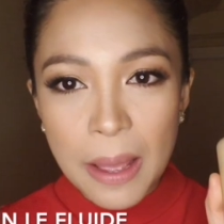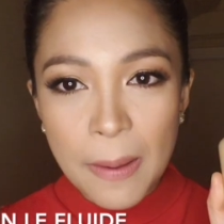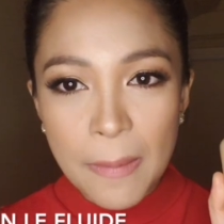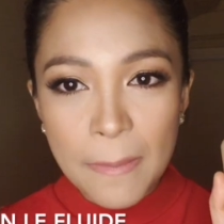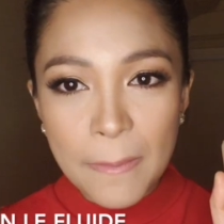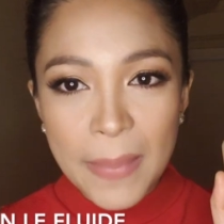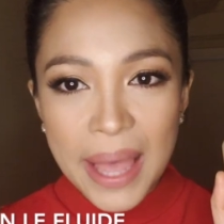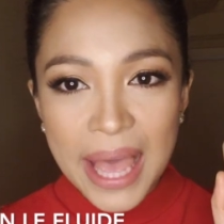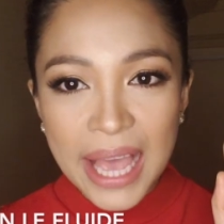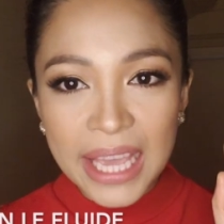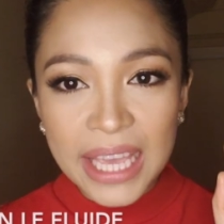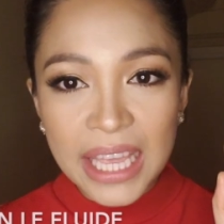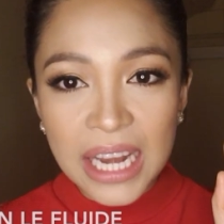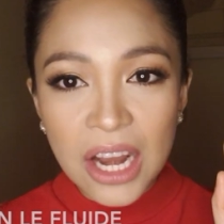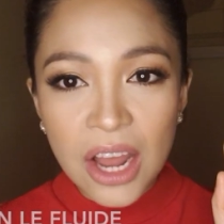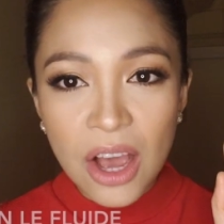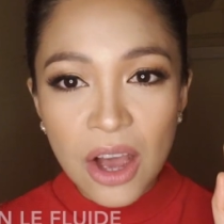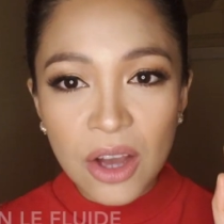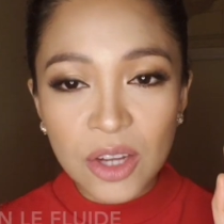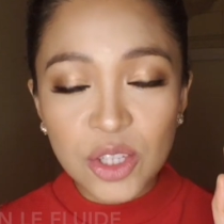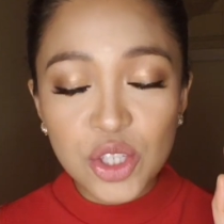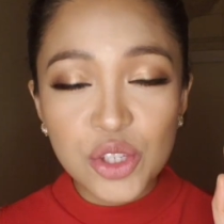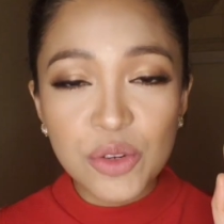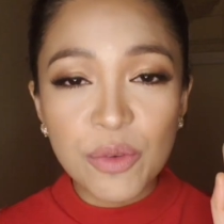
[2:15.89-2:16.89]

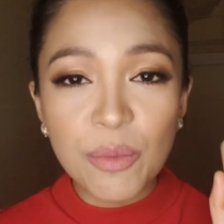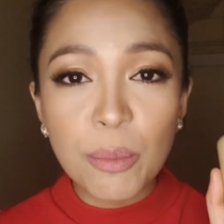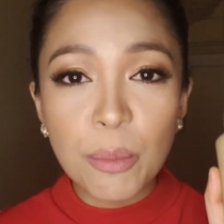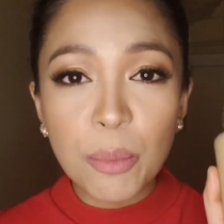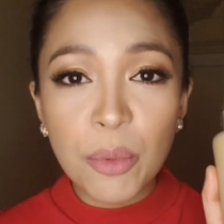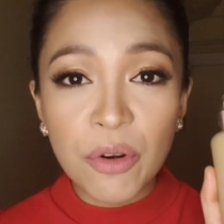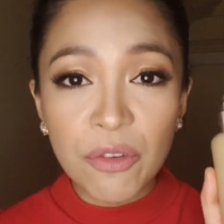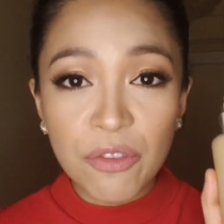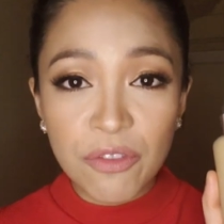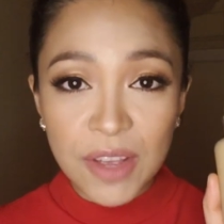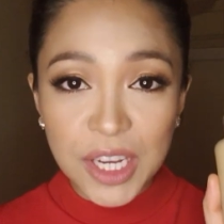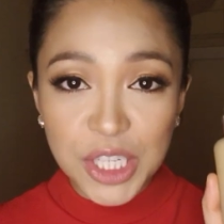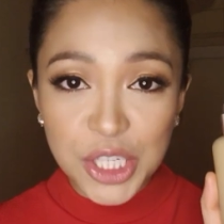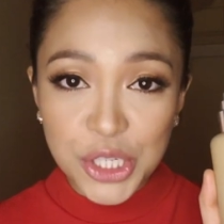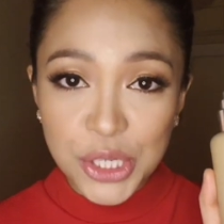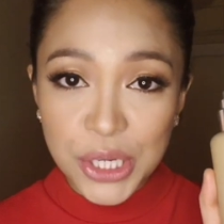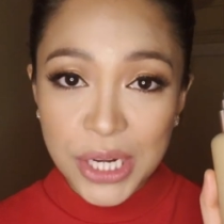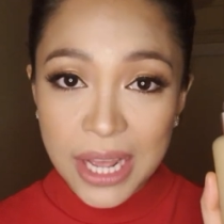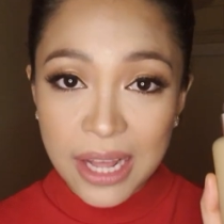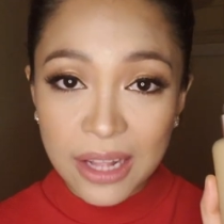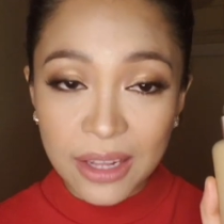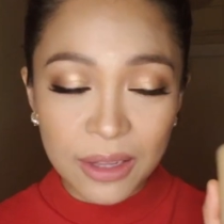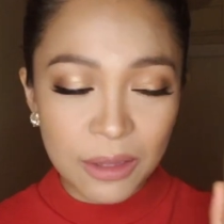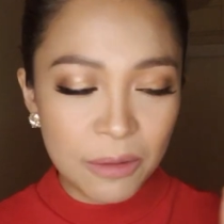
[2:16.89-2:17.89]
MAQUILLAGE
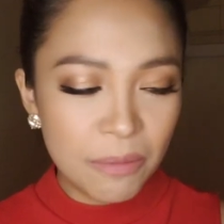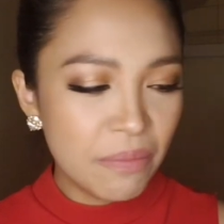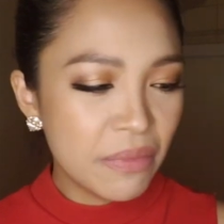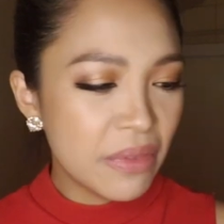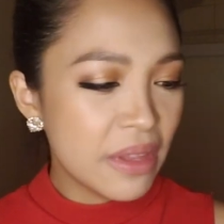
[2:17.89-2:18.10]
Professionnel